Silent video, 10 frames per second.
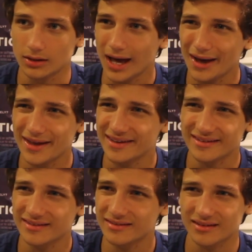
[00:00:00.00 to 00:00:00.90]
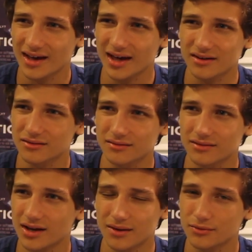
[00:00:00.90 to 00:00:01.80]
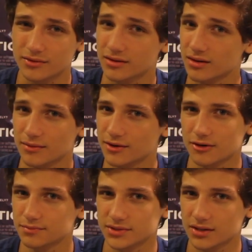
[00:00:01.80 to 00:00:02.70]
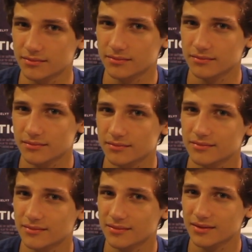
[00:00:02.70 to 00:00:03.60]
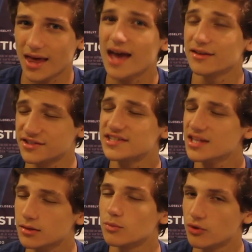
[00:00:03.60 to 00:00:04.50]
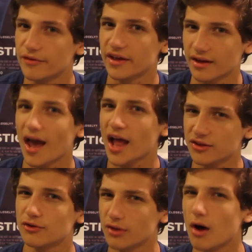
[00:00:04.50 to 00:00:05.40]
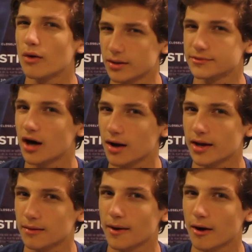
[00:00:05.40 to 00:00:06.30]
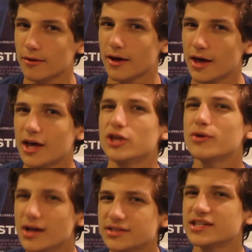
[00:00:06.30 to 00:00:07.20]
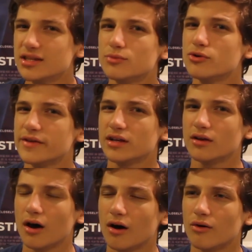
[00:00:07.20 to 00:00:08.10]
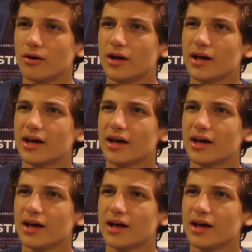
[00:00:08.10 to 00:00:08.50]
I wouldn't get my hopes up. See the movie and you'll know what I'm talking about. You got to see the movie and go,